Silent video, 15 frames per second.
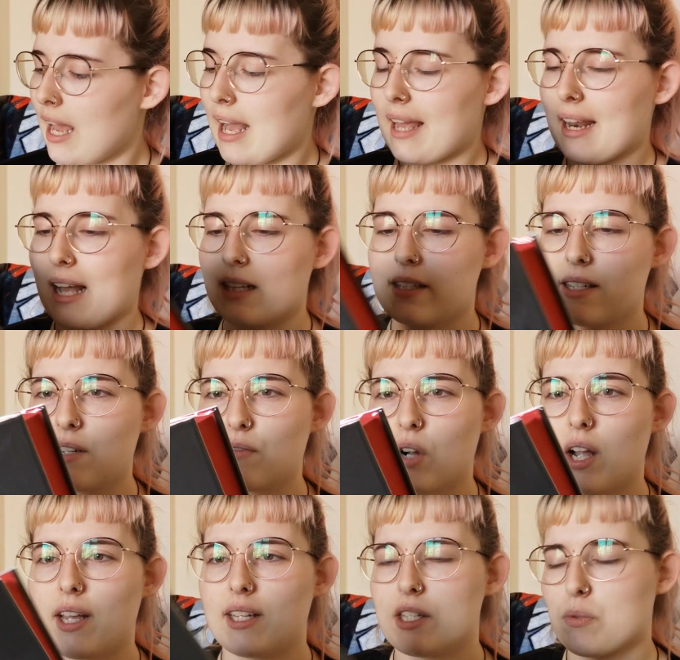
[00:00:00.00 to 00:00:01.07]
And Anthony
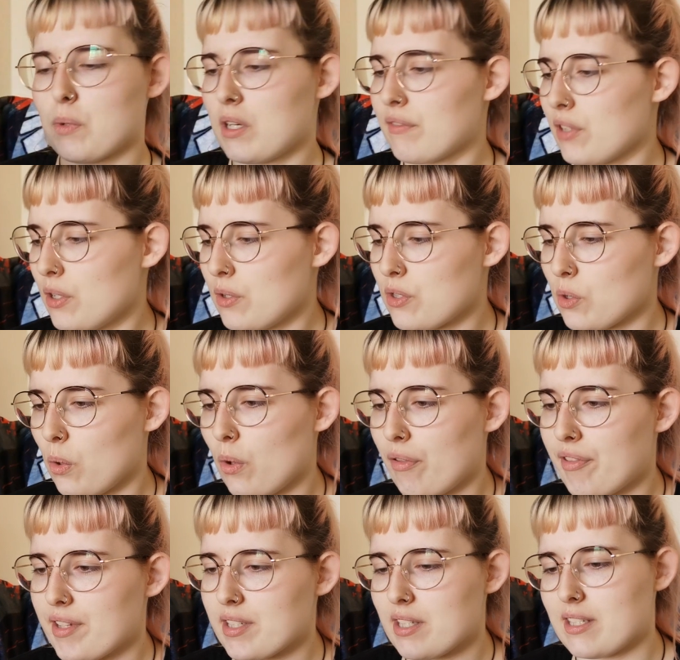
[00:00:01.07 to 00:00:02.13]
Ryan is one of those
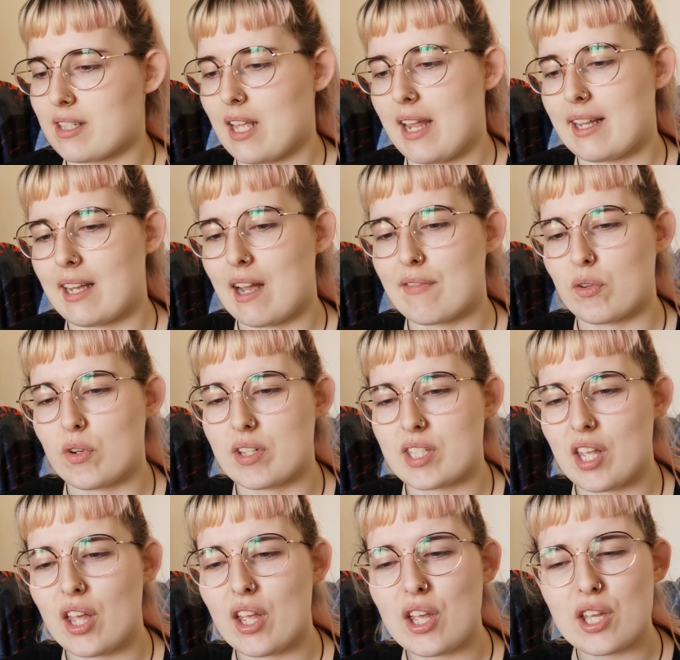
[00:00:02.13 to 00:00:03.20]
authors that's like, I've
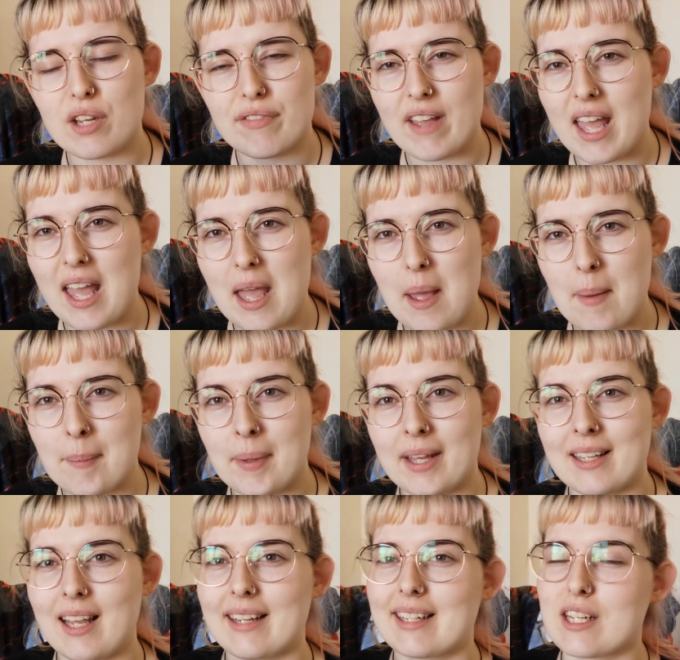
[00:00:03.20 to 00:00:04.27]
always heard of him,
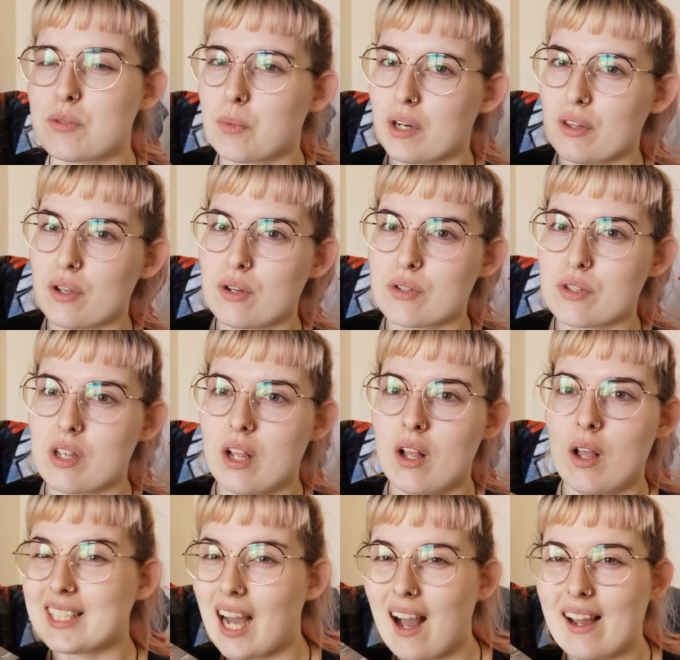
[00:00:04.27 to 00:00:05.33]
and like he's one of those
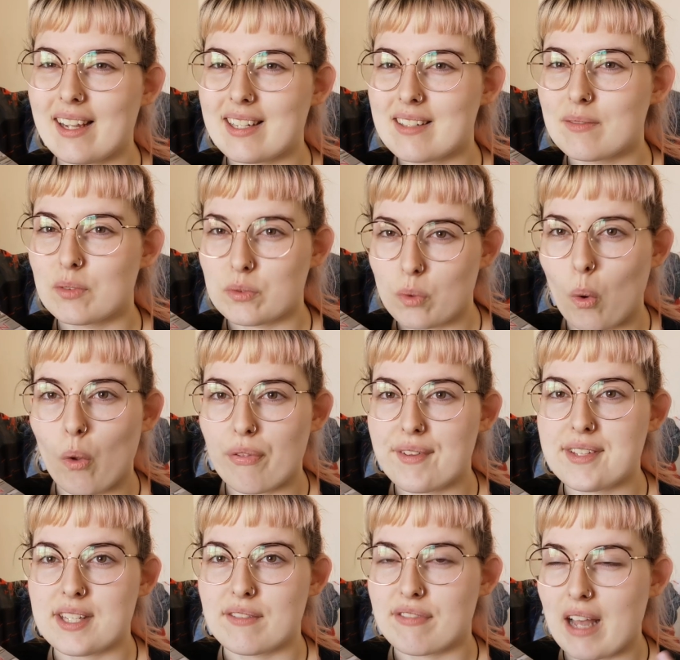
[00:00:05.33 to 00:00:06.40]
guy
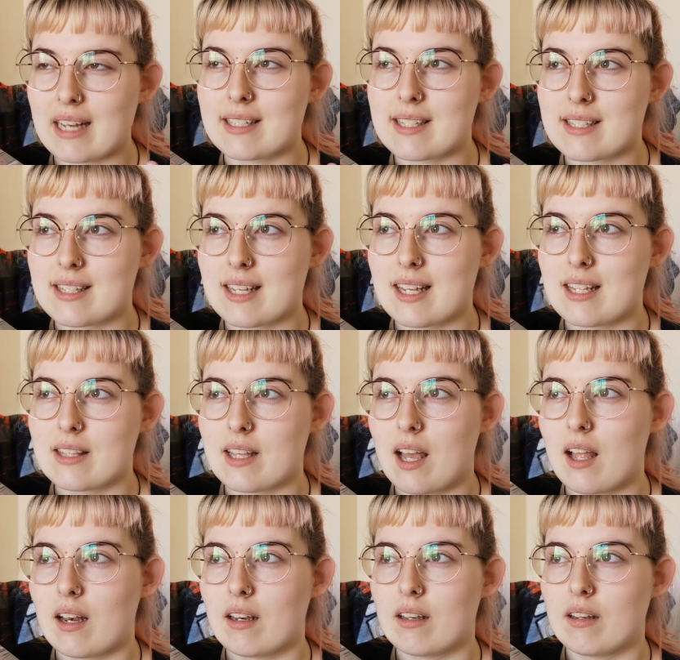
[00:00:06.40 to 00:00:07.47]
authors in fantasy
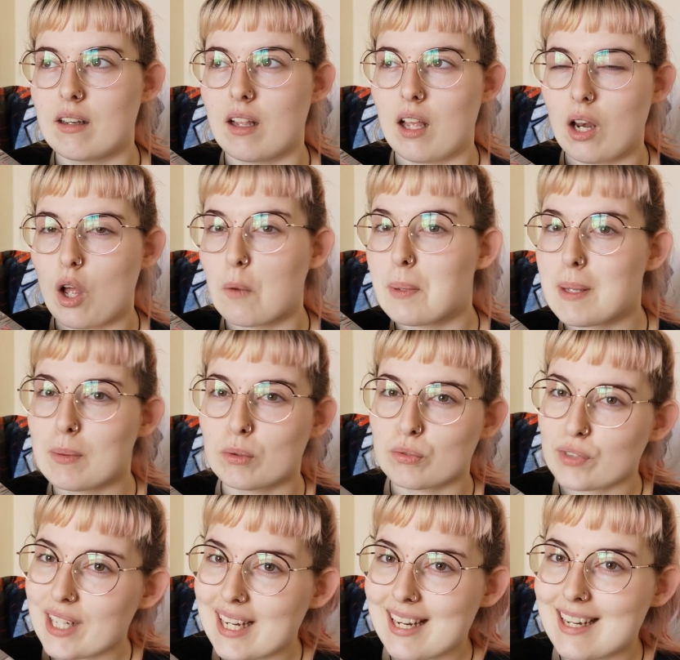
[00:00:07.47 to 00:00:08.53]
that a lot of people
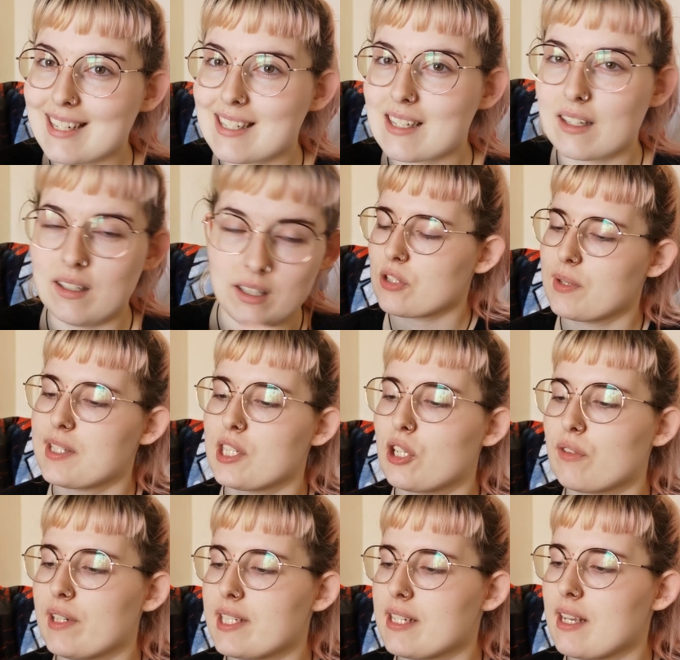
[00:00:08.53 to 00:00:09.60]
read. So it's a
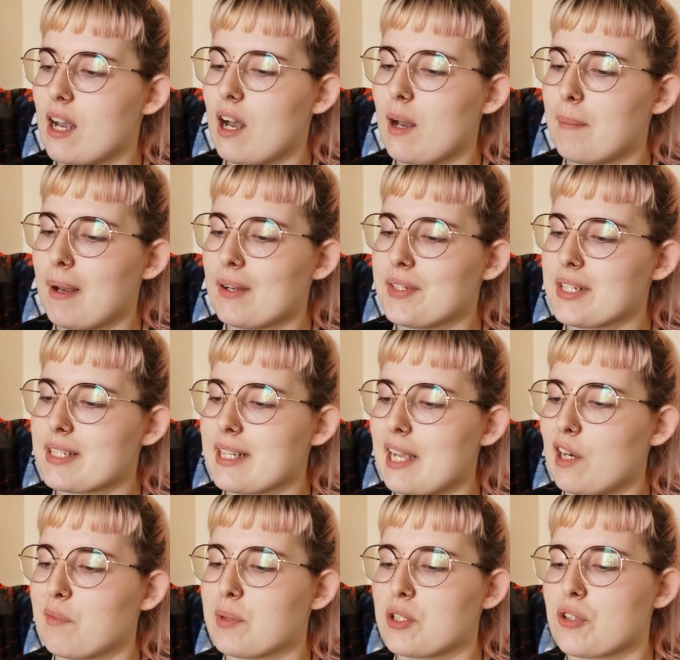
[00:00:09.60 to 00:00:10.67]
gritty, heart-pounding
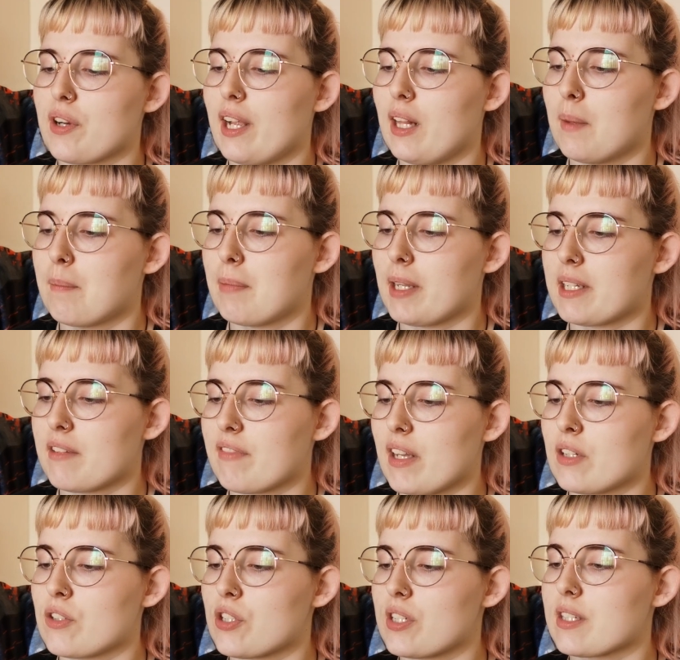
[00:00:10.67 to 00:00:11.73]
tale of betrayal and bloody
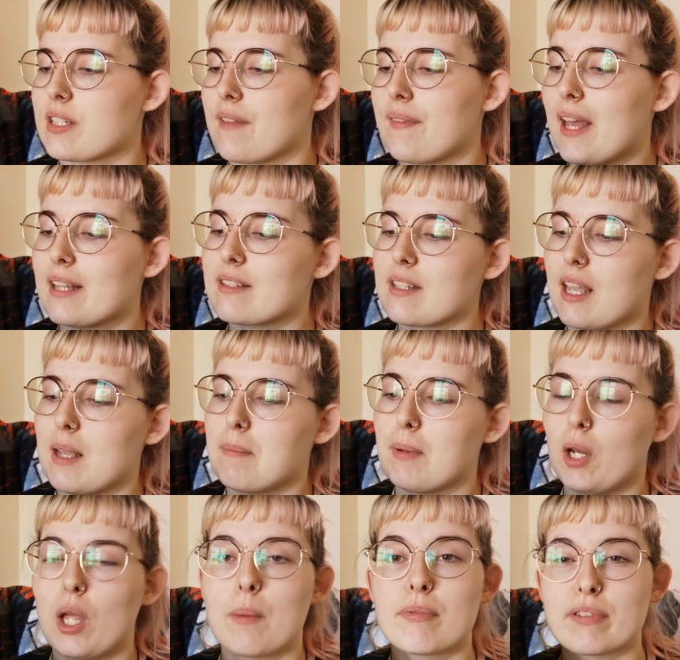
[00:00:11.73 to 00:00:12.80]
vengeance, and that's a
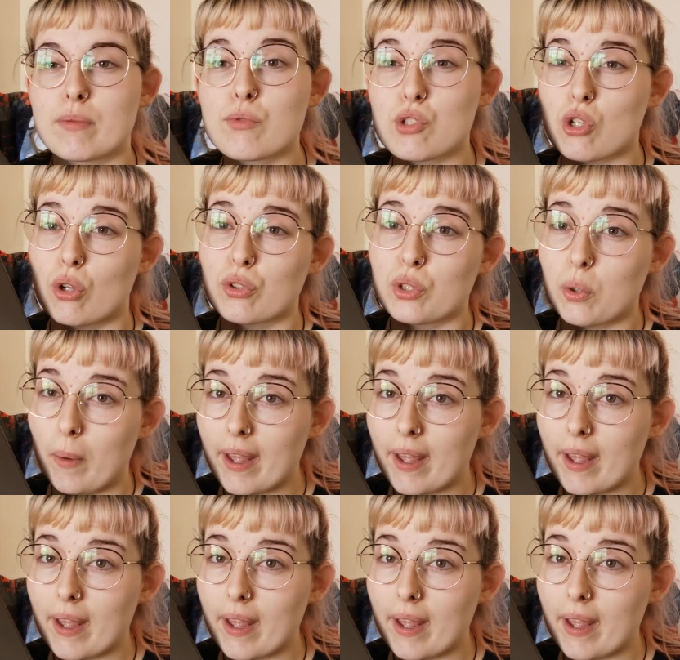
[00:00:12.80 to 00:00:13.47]
blurb from John